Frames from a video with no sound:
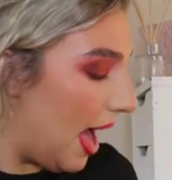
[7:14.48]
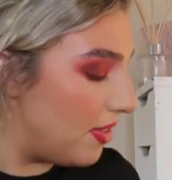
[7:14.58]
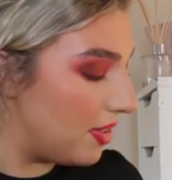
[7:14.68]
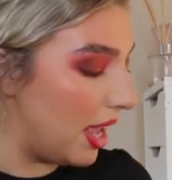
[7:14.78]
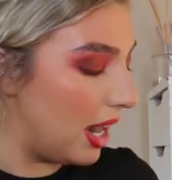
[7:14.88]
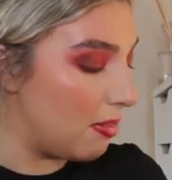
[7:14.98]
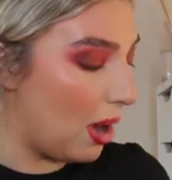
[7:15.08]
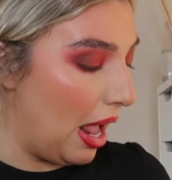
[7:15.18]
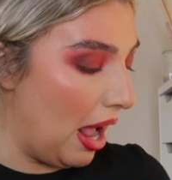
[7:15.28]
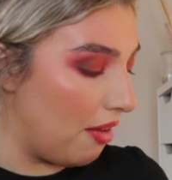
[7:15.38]
And then
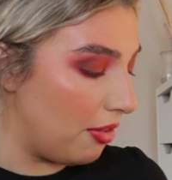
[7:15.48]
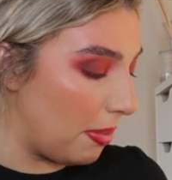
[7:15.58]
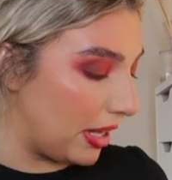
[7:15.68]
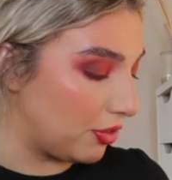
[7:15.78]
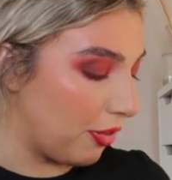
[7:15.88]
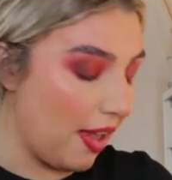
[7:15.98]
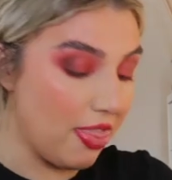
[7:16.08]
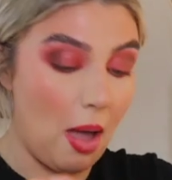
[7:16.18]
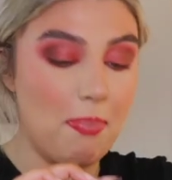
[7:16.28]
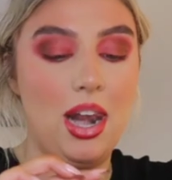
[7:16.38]
my other best friend
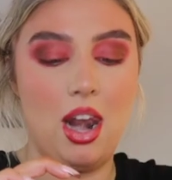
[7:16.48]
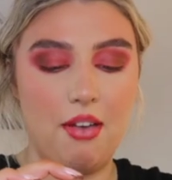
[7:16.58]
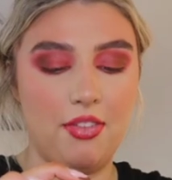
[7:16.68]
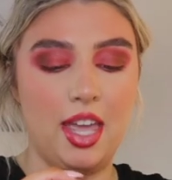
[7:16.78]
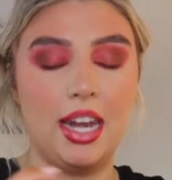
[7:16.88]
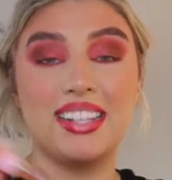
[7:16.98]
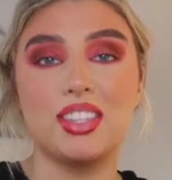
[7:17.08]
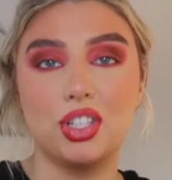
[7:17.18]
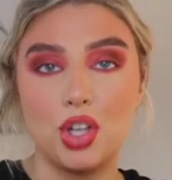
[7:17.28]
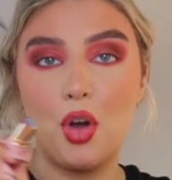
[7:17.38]
that I've been loving is the
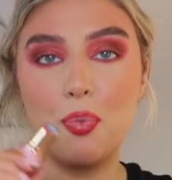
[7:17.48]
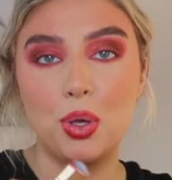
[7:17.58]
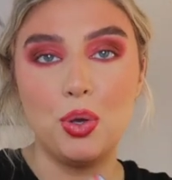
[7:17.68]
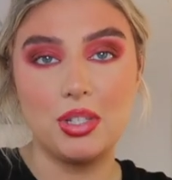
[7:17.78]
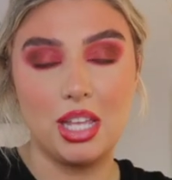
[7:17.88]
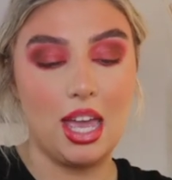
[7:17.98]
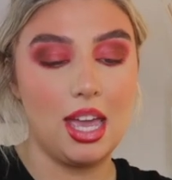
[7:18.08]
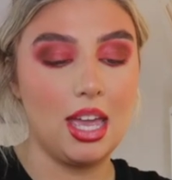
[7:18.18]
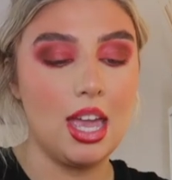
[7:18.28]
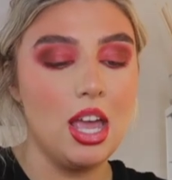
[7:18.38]
Doll
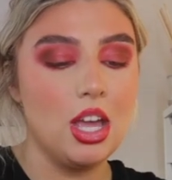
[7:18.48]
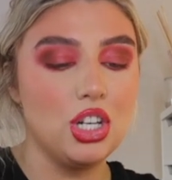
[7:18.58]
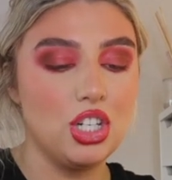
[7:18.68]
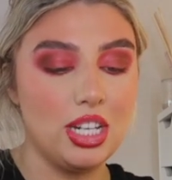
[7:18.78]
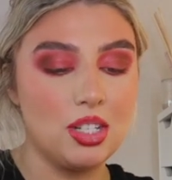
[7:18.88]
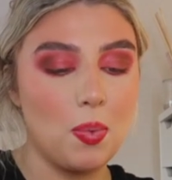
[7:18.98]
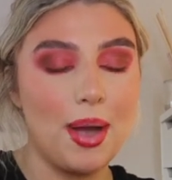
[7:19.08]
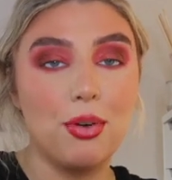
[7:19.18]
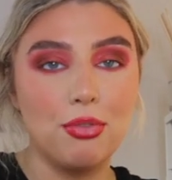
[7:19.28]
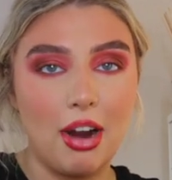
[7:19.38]
Beauty She's
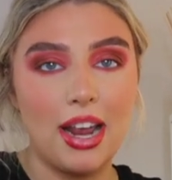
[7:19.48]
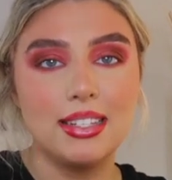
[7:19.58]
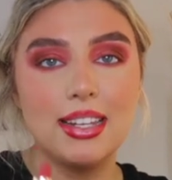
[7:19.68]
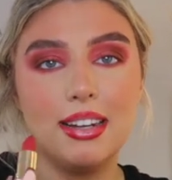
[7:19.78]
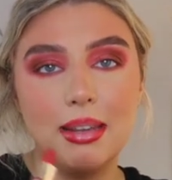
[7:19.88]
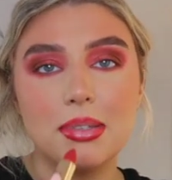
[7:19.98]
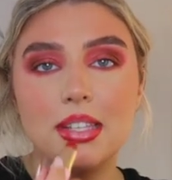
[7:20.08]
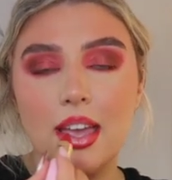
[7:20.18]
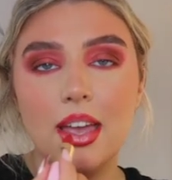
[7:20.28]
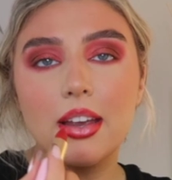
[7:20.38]
Well Red
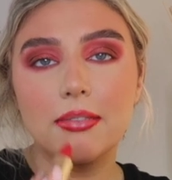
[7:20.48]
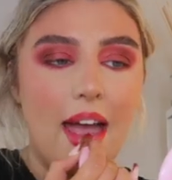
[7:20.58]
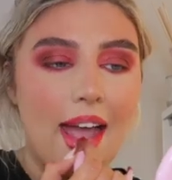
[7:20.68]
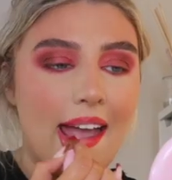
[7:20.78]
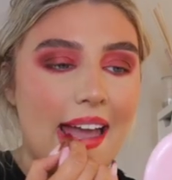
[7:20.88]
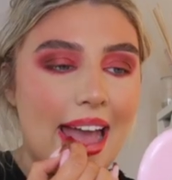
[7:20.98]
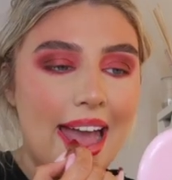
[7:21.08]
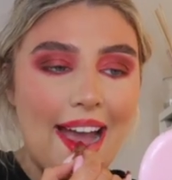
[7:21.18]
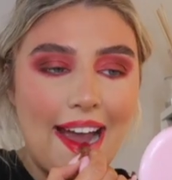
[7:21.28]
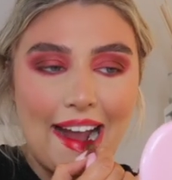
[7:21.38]
lipstick. This
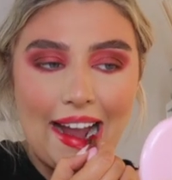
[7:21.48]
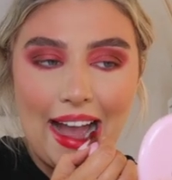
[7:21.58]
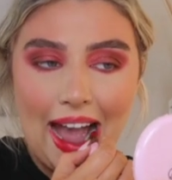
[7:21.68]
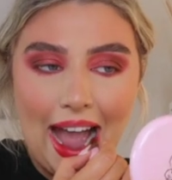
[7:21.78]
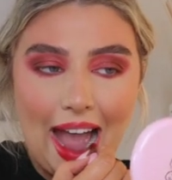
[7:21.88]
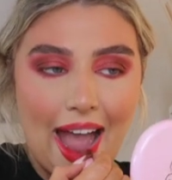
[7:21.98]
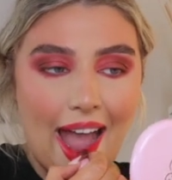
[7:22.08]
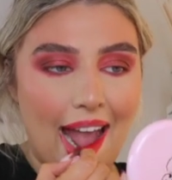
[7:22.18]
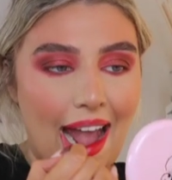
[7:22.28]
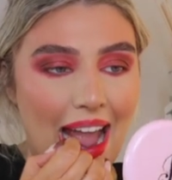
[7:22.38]
is stunning.
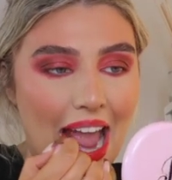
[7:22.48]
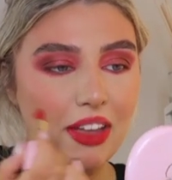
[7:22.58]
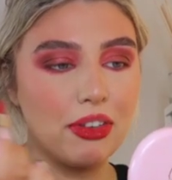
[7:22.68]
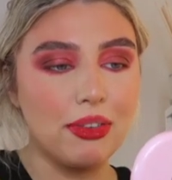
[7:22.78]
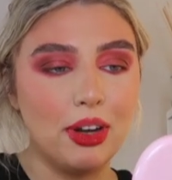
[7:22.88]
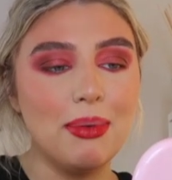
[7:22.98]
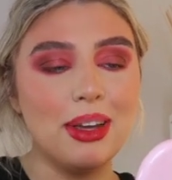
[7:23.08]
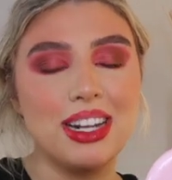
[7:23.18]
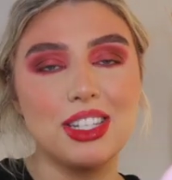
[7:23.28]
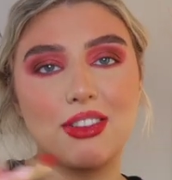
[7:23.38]
If you follow me on
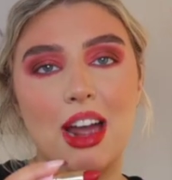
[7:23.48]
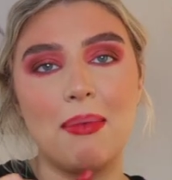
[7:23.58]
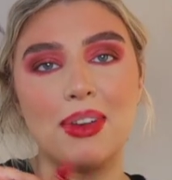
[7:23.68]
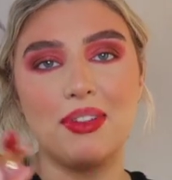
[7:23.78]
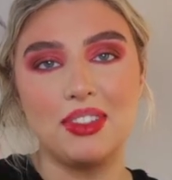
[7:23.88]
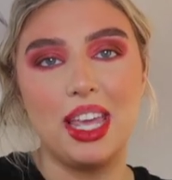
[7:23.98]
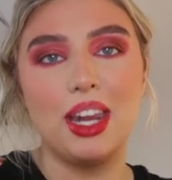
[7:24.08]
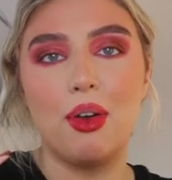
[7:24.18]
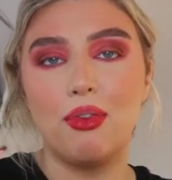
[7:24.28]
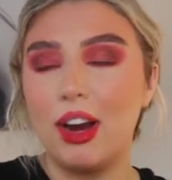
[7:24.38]
Instagram and you've seen
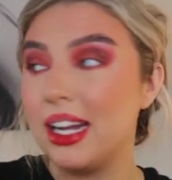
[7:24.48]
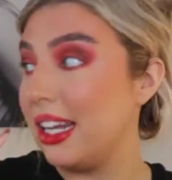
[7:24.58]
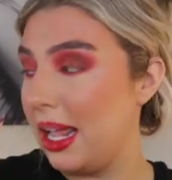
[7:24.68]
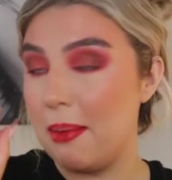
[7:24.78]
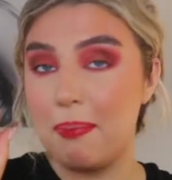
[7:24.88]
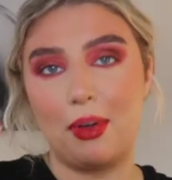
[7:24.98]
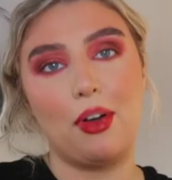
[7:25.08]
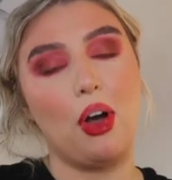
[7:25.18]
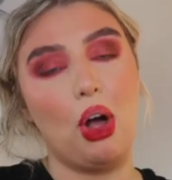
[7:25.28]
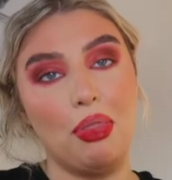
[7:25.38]
a red lip
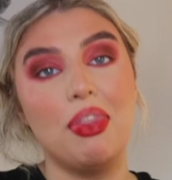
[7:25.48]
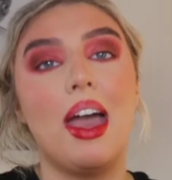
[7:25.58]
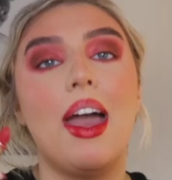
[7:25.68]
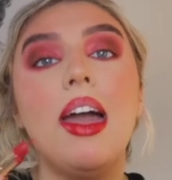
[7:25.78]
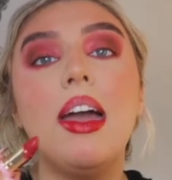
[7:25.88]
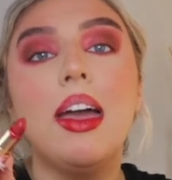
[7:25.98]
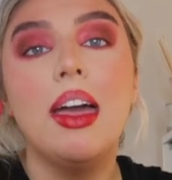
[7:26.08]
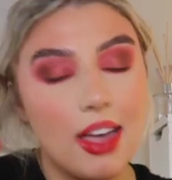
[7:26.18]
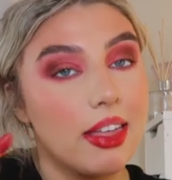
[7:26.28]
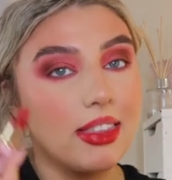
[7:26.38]
on there,
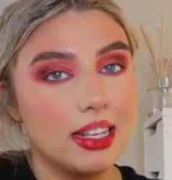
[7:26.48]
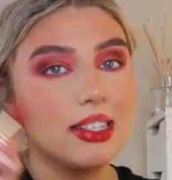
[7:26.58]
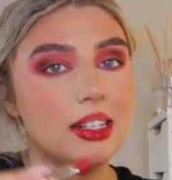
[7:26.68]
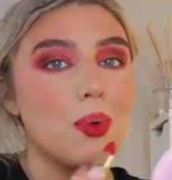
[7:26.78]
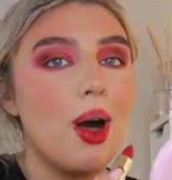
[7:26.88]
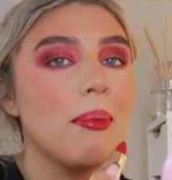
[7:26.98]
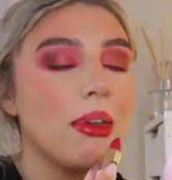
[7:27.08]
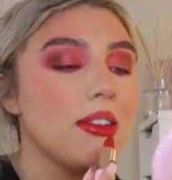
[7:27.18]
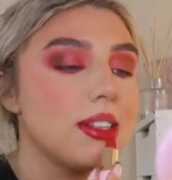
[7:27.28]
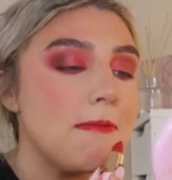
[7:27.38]
this is what I'm
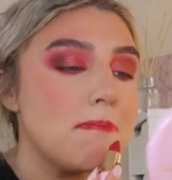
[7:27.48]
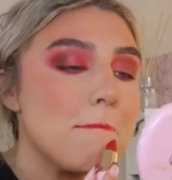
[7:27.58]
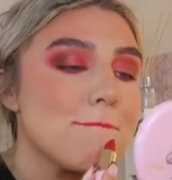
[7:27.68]
using.